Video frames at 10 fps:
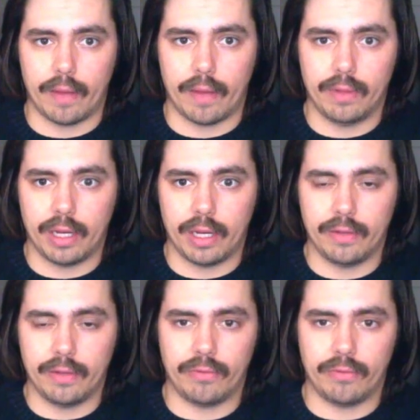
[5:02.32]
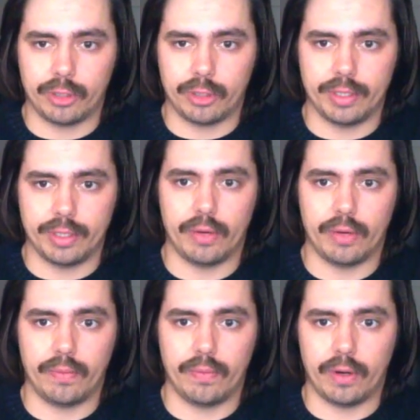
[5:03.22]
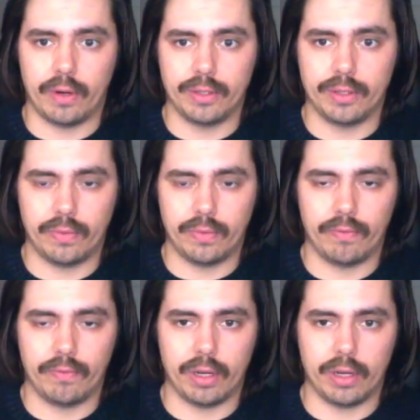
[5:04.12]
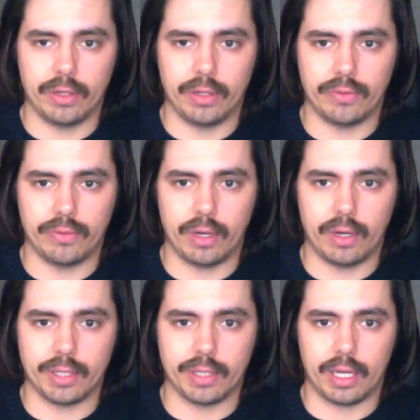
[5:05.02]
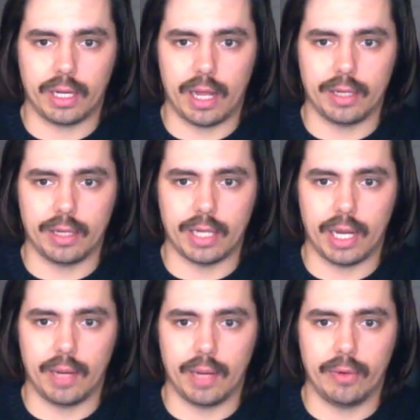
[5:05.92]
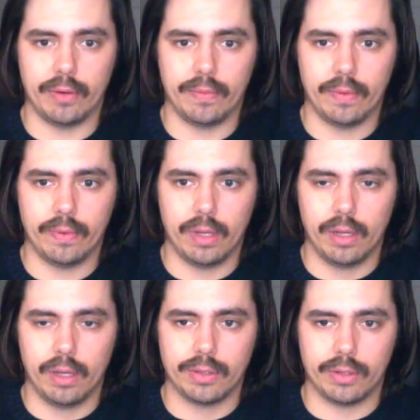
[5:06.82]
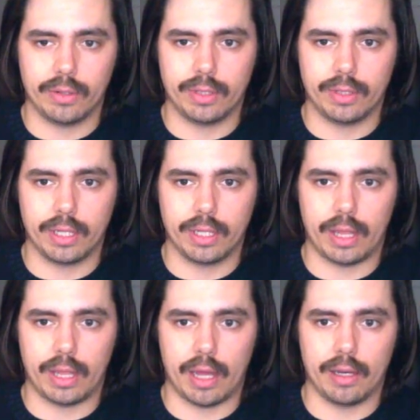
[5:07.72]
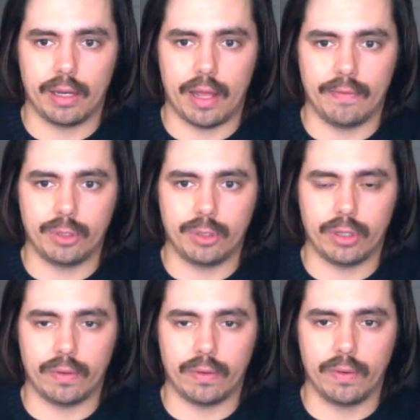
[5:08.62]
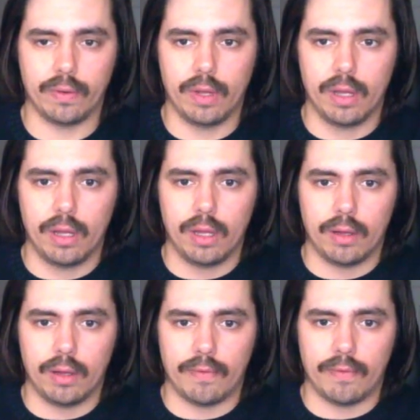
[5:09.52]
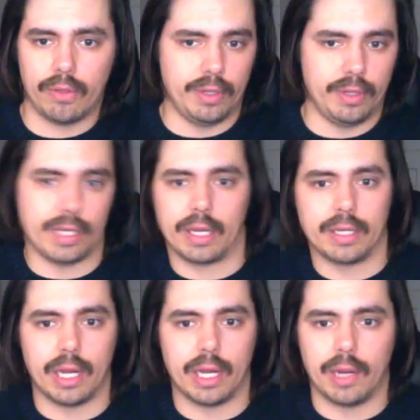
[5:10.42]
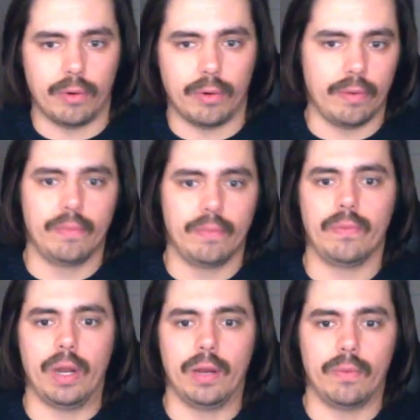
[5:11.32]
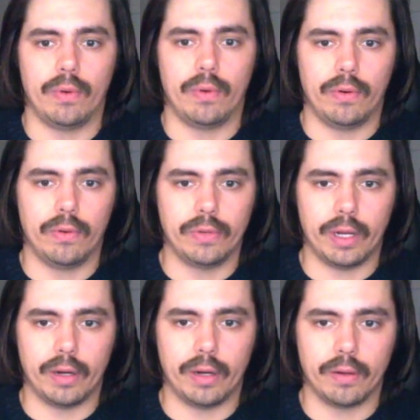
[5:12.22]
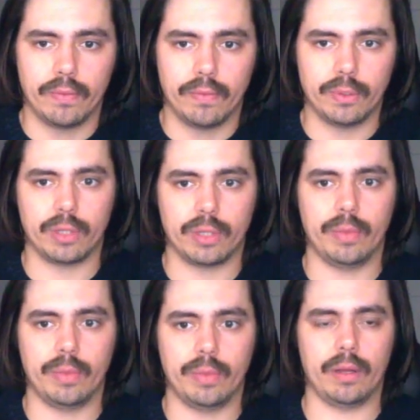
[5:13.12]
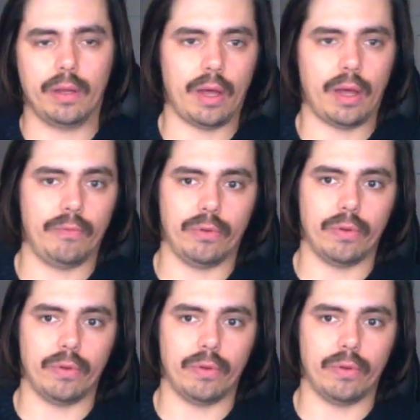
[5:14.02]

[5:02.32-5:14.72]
a lot of different functions there. Also very useful here is I can add a timer. So I'll just click that and have it show. I have a 30-second timer ready to roll there, which could be helpful